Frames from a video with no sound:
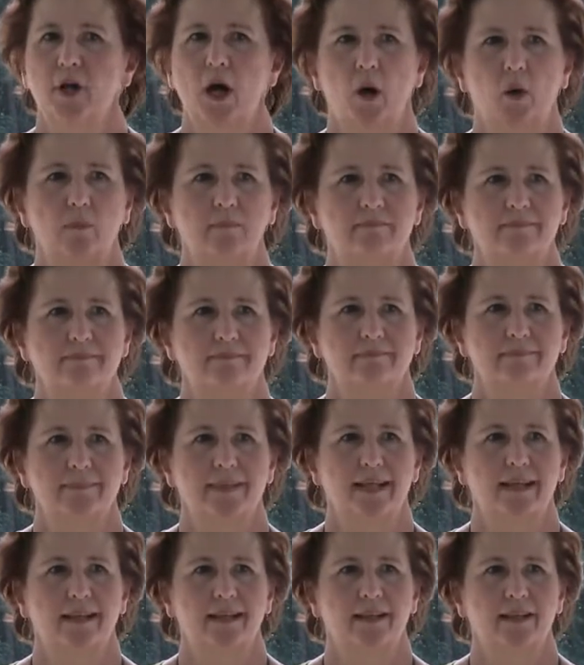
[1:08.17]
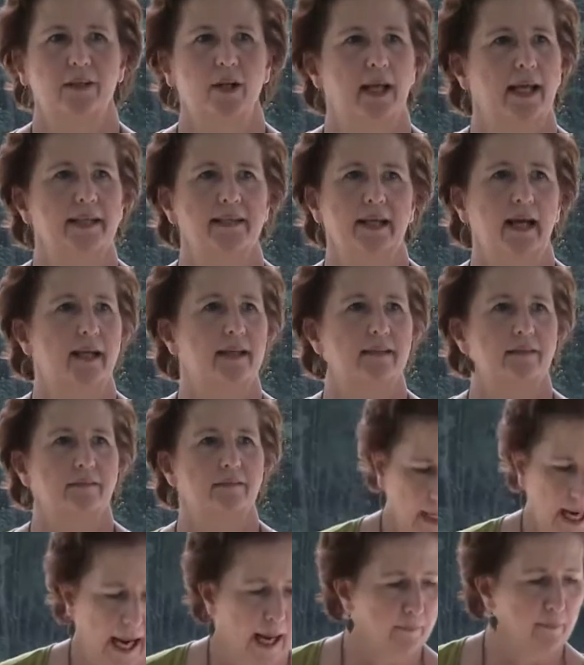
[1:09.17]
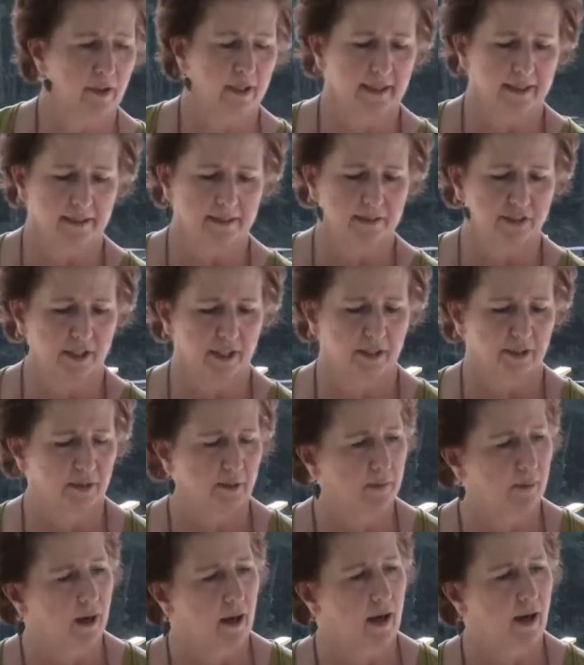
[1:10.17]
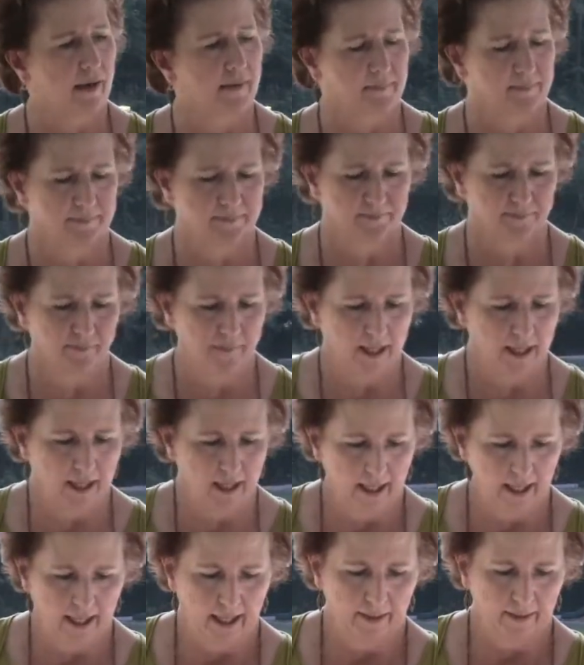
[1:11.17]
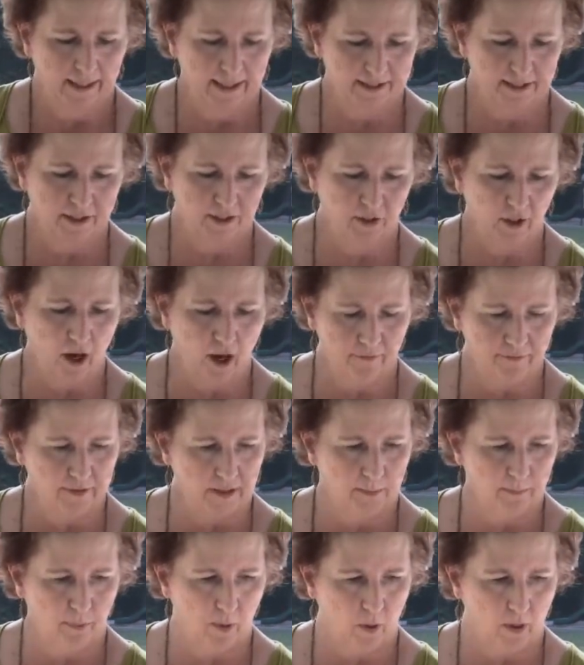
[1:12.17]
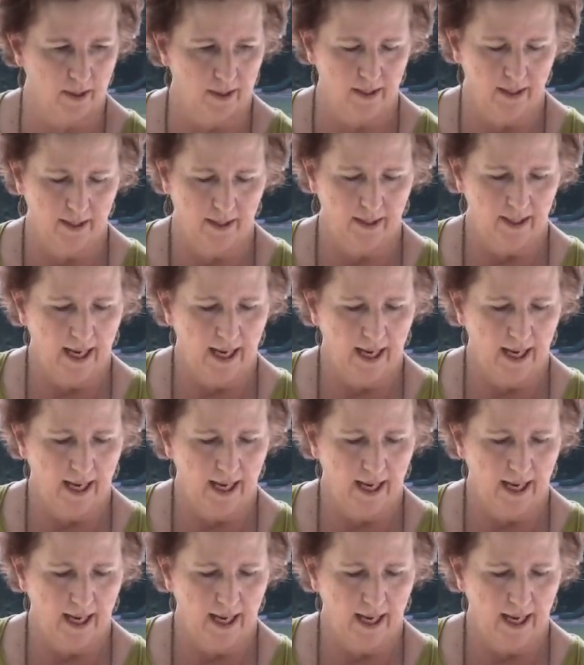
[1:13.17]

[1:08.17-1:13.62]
No, it doesn't. I'm going to continue on. This is awful important.